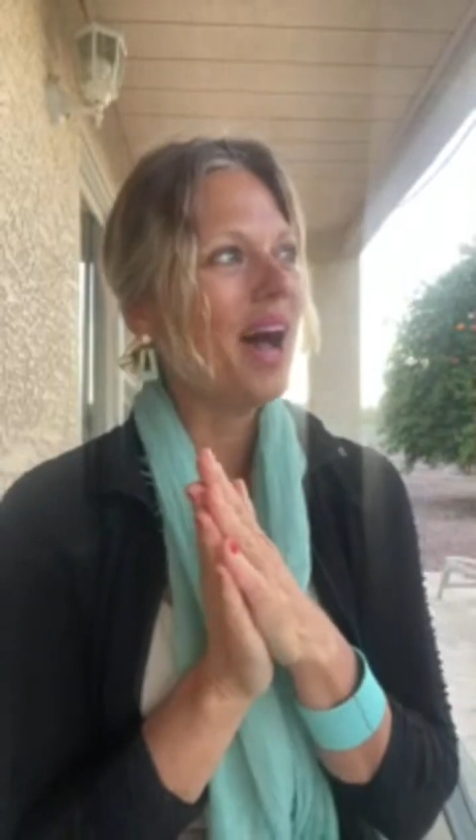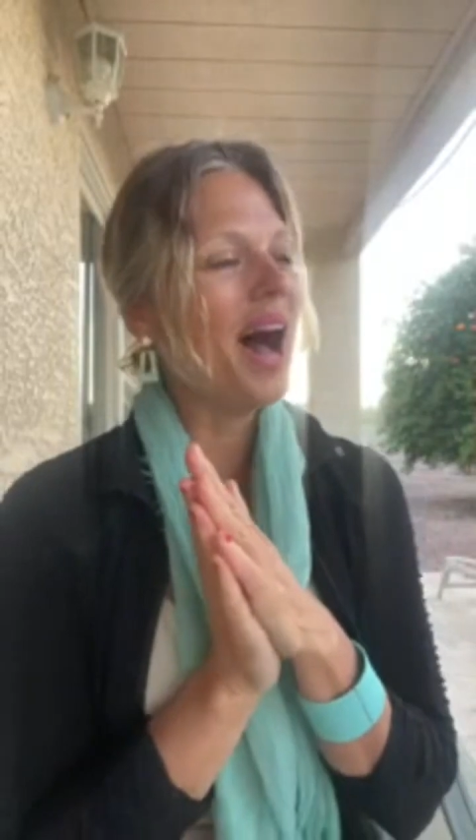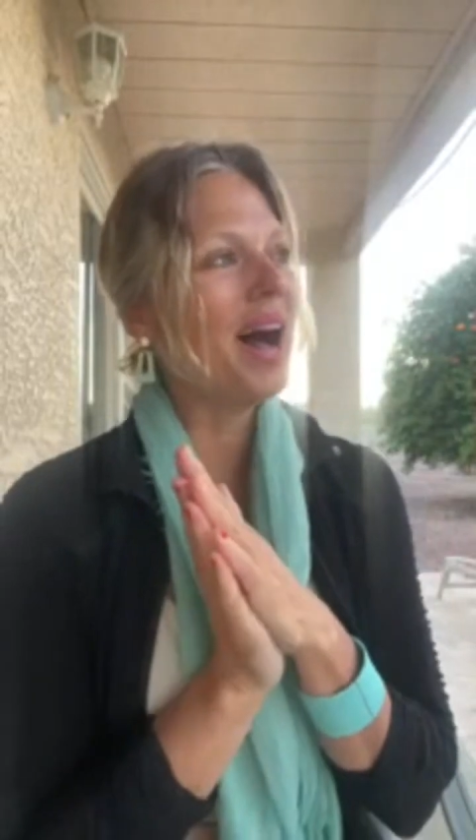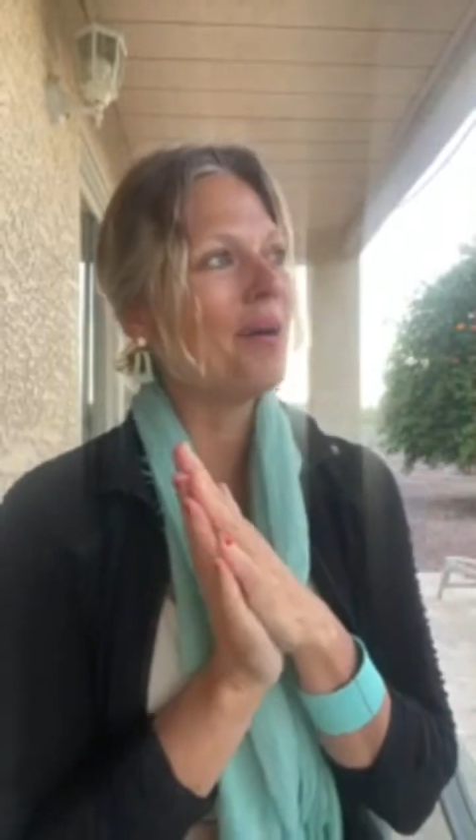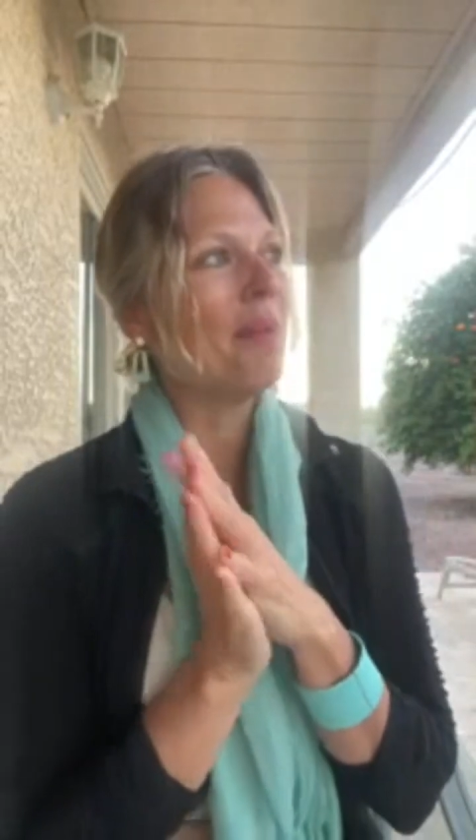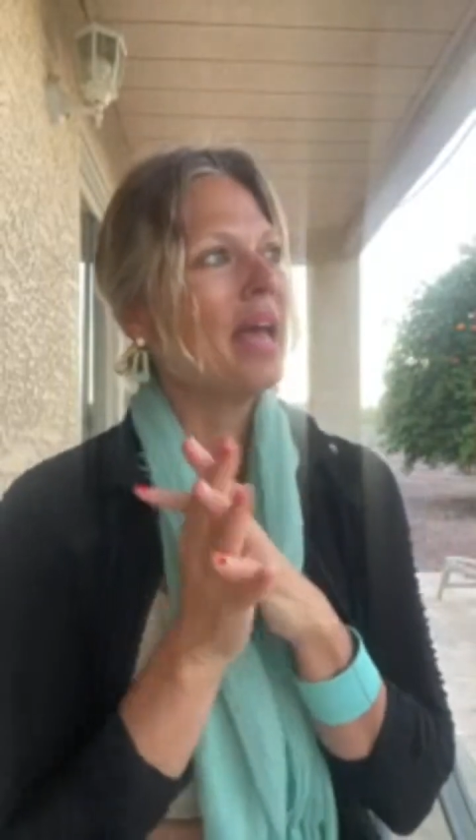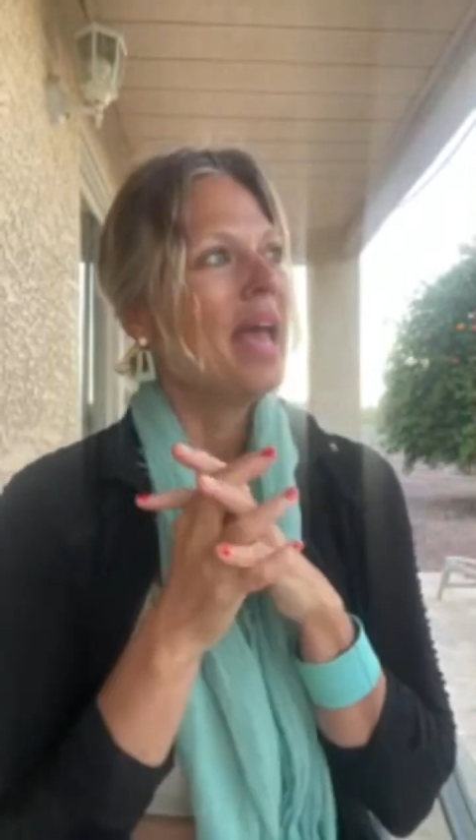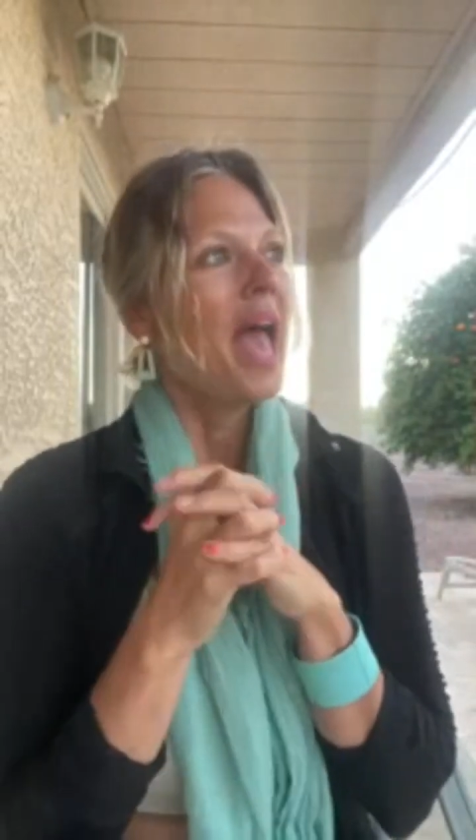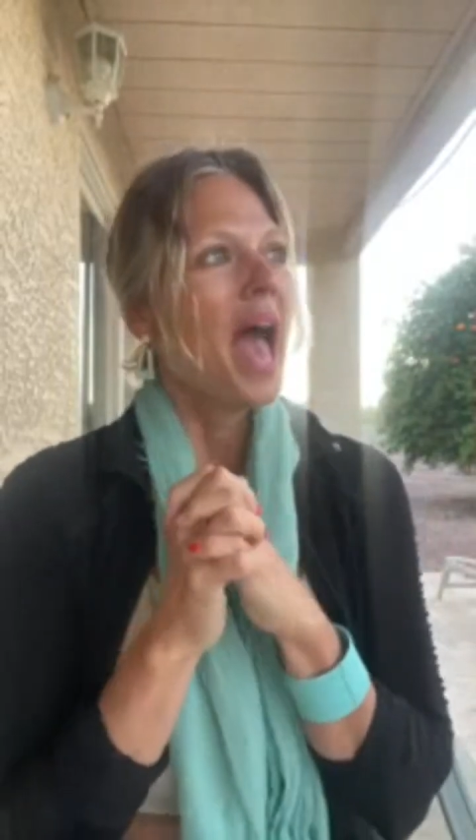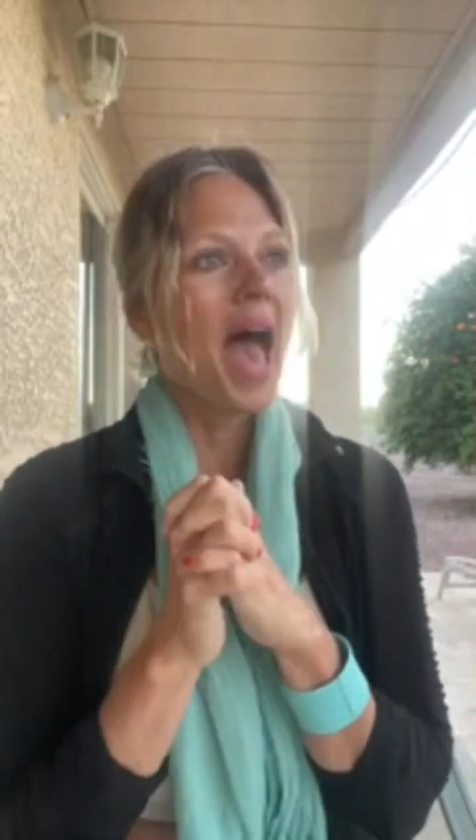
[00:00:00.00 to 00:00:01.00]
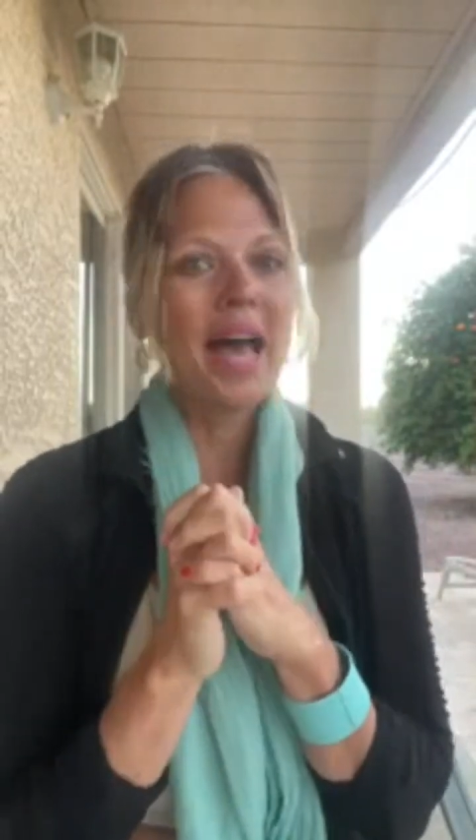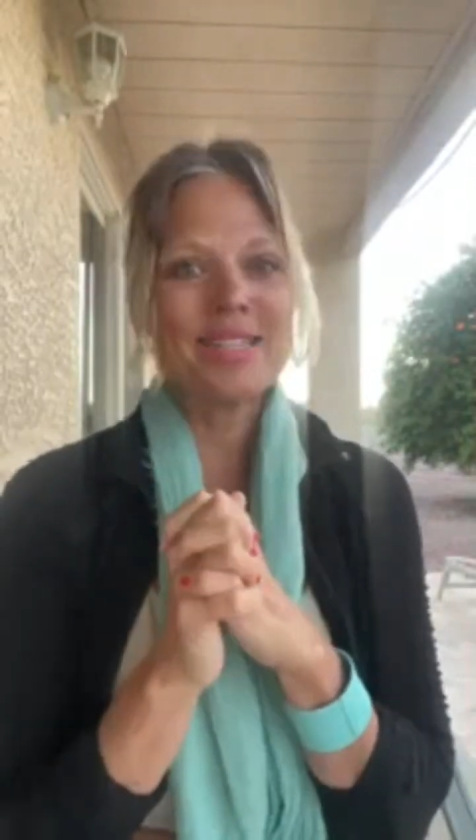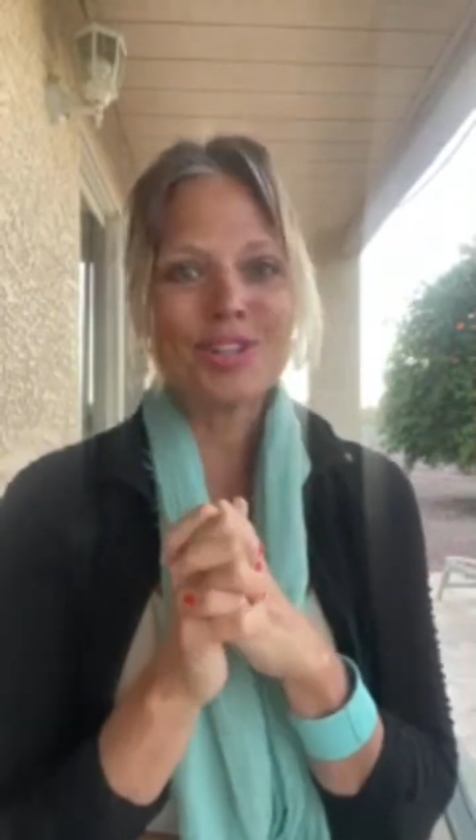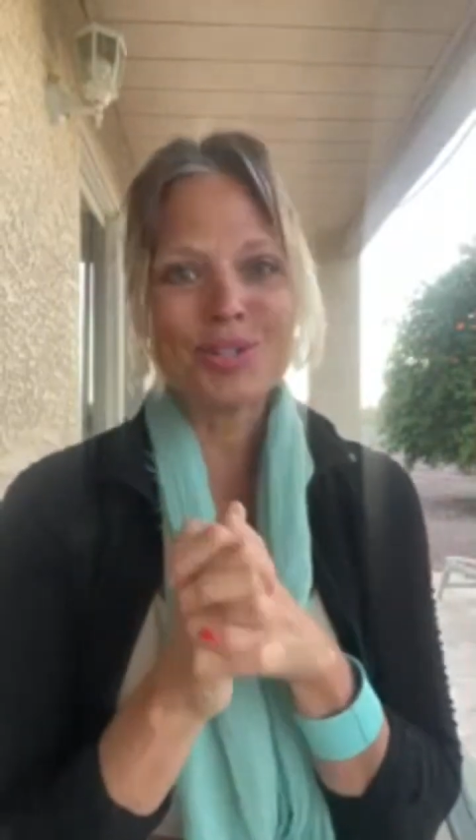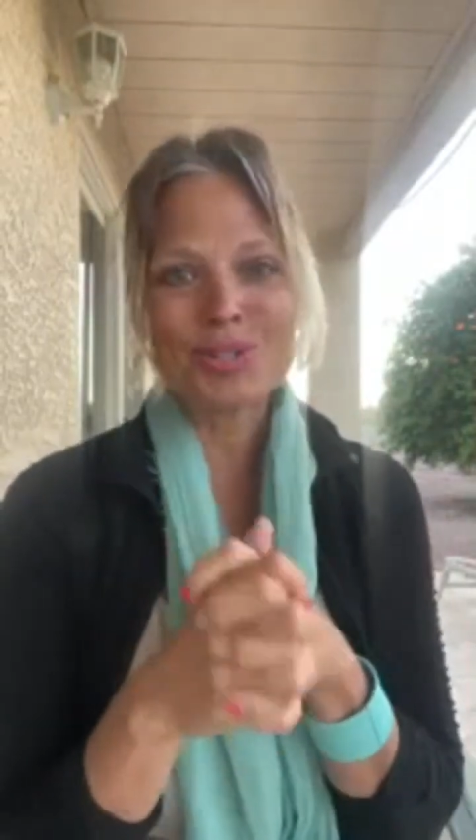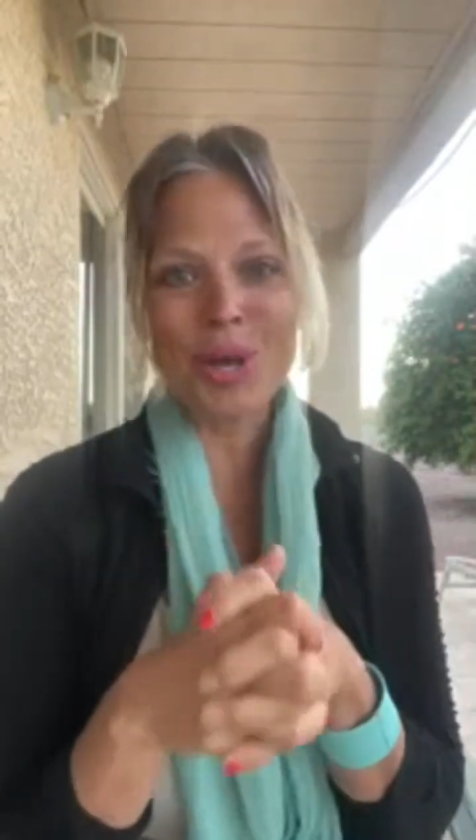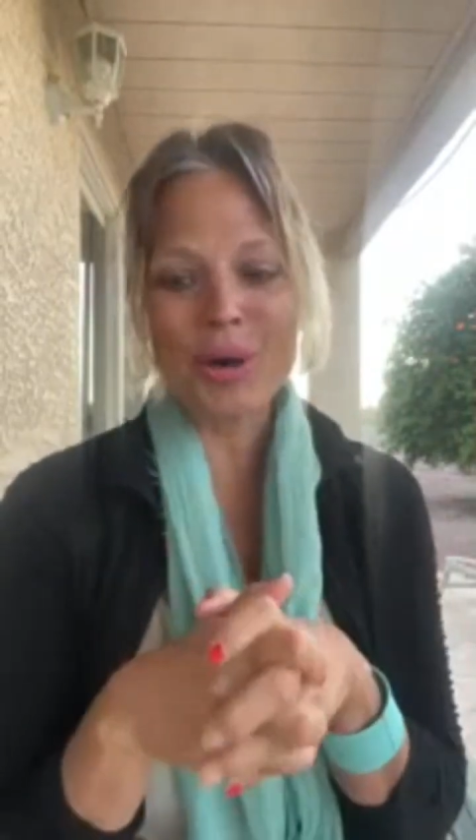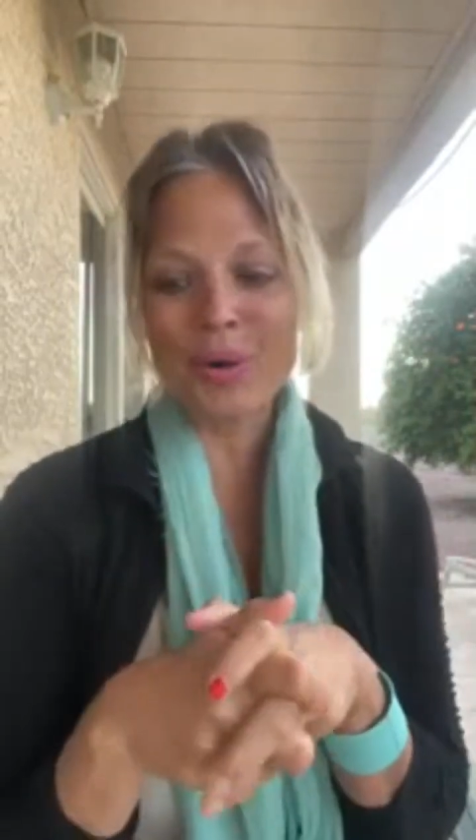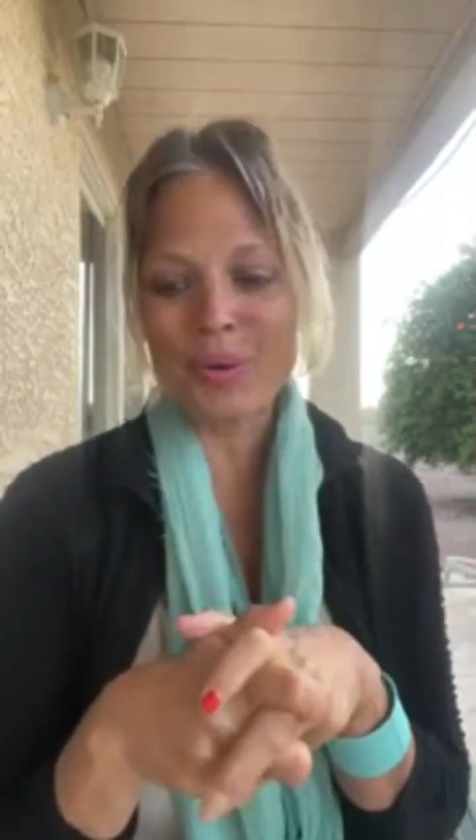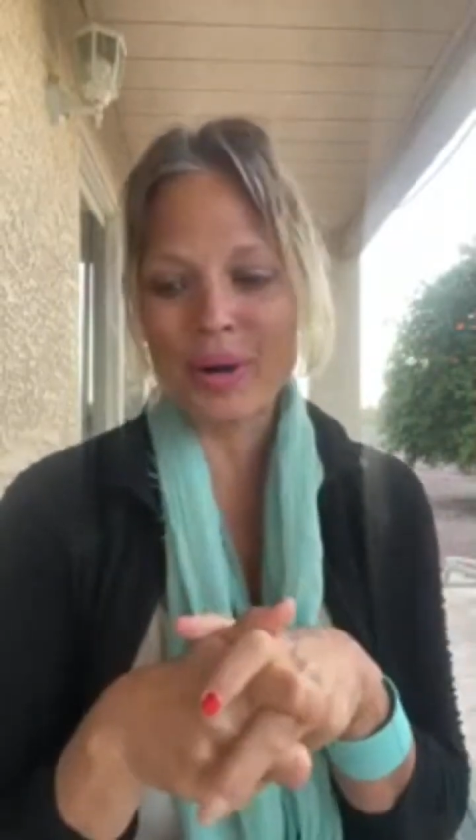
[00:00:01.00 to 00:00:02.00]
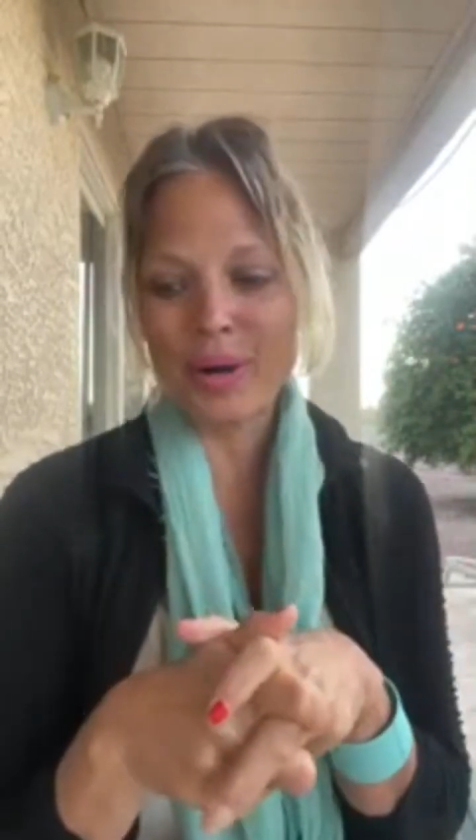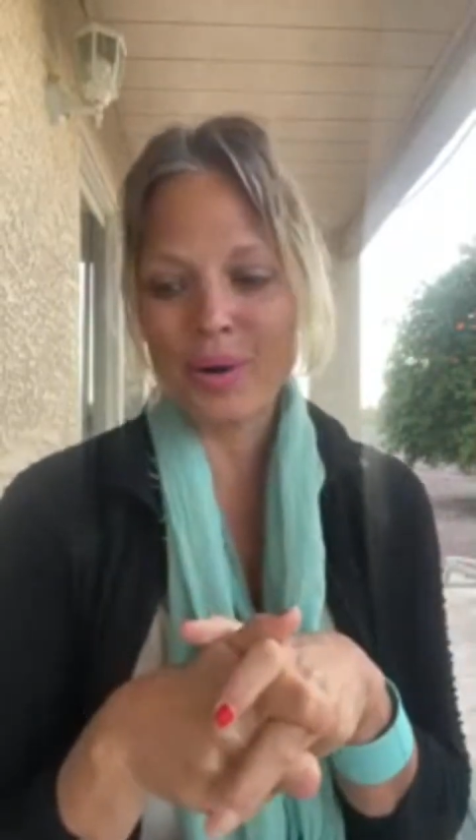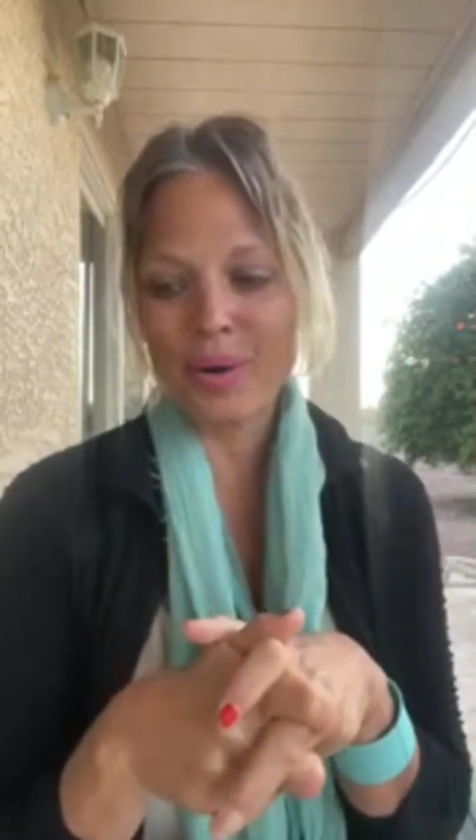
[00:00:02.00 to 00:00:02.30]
And so